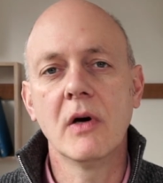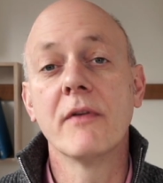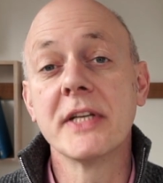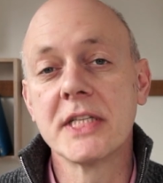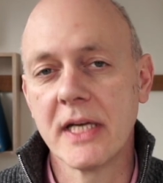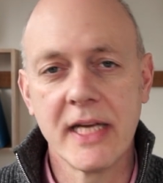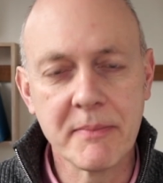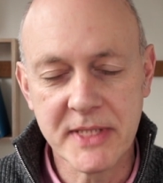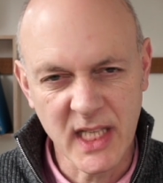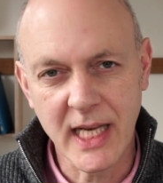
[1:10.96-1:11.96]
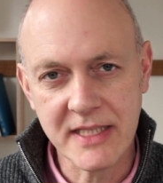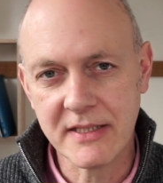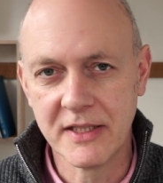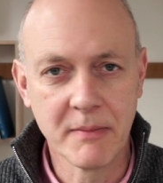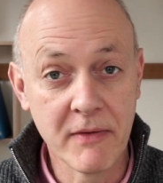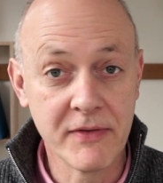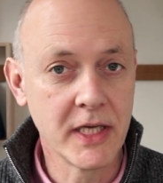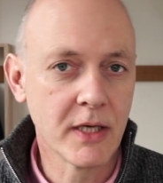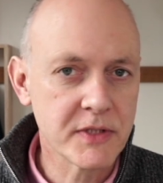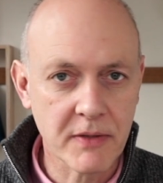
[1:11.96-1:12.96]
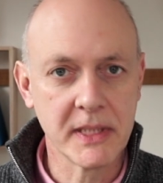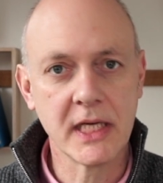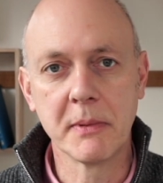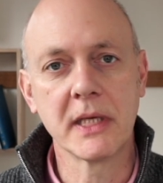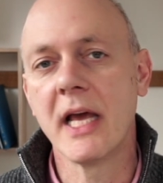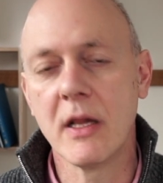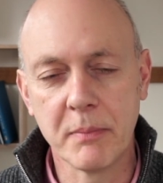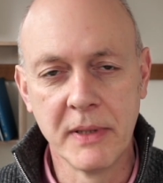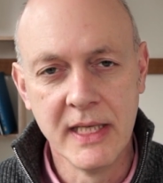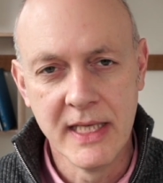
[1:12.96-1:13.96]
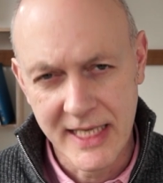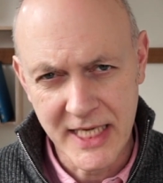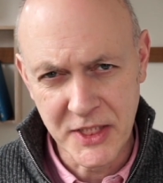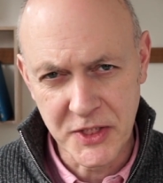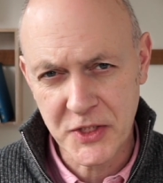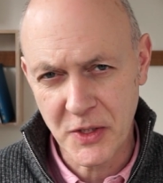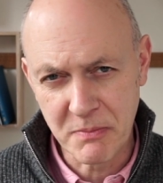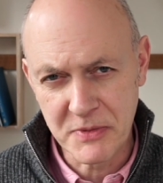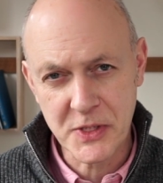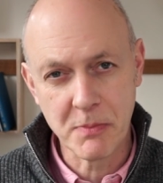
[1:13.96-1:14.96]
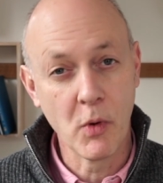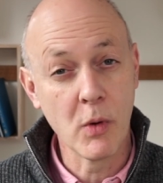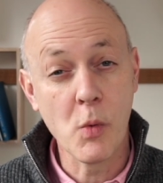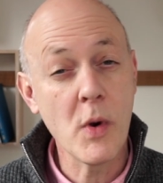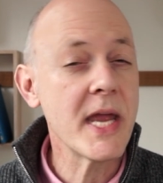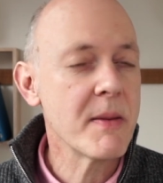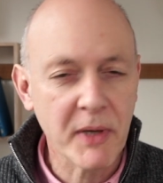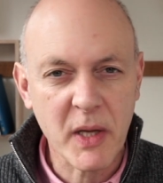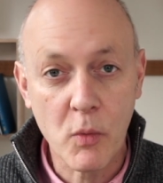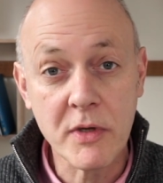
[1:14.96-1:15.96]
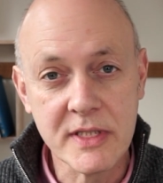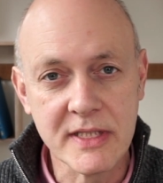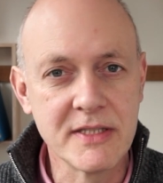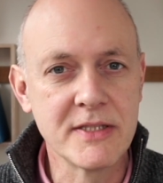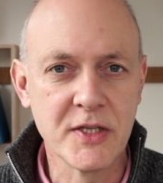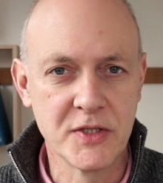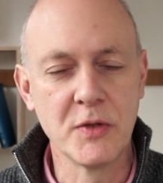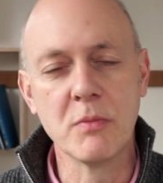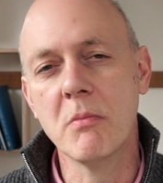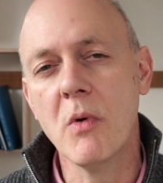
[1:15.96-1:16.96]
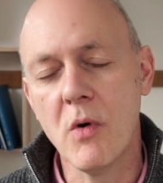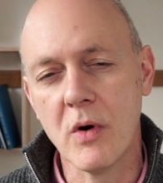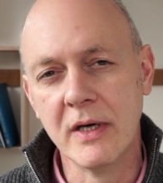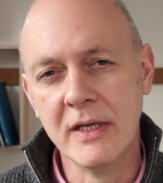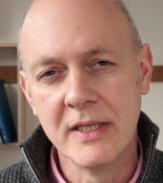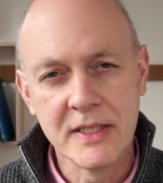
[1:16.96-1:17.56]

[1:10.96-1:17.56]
Obviously, I'm delighted that my videos have been able to help in some small way, but I wanted to do more.